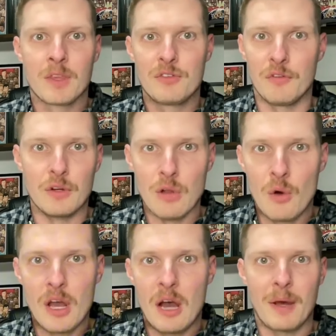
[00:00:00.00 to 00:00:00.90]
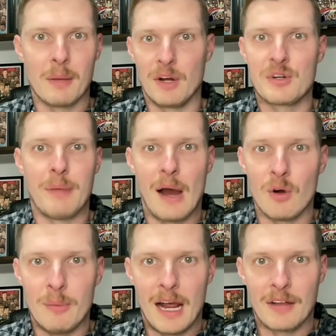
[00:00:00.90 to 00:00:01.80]
So if you load up on a bunch of
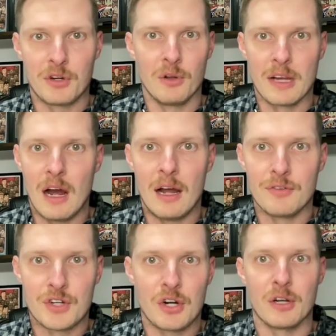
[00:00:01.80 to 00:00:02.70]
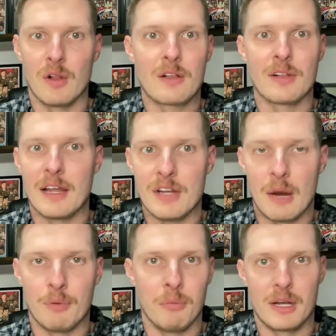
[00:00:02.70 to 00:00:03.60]
power bats early on, sure, you'll likely end
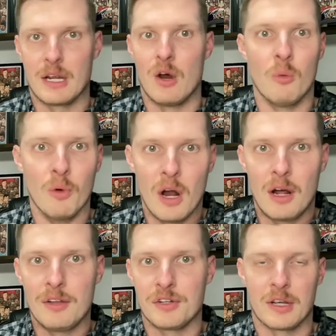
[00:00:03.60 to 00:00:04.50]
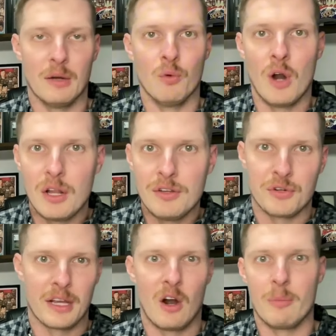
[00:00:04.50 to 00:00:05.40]
up with plenty of home runs, you'll get
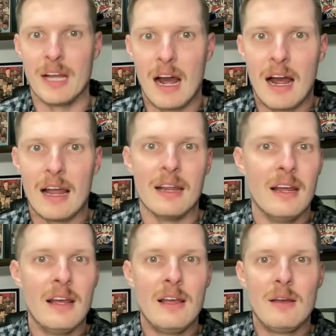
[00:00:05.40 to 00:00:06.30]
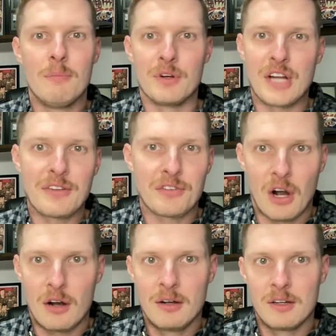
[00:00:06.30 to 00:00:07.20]
RBI, but chances
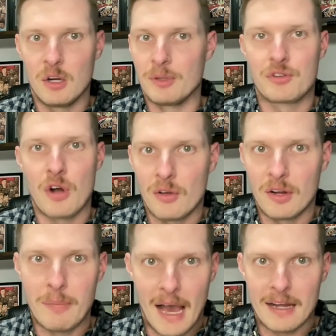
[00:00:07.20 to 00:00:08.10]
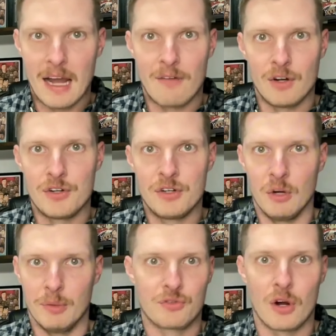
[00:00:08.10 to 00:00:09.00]
are you'll be struggling in batting average, you'll
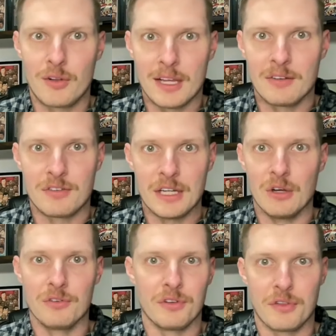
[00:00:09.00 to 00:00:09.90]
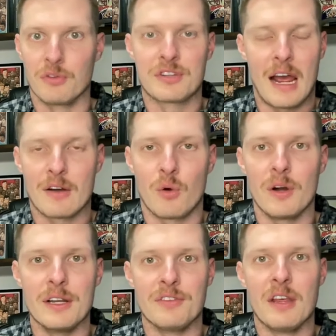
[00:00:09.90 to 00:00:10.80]
be struggling in steals, as those
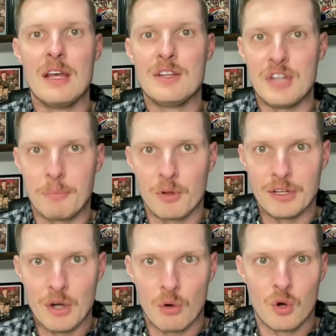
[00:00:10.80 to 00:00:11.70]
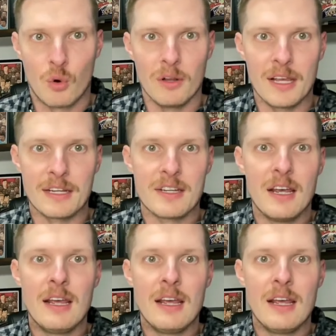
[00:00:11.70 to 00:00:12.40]
categories typically don't correlate.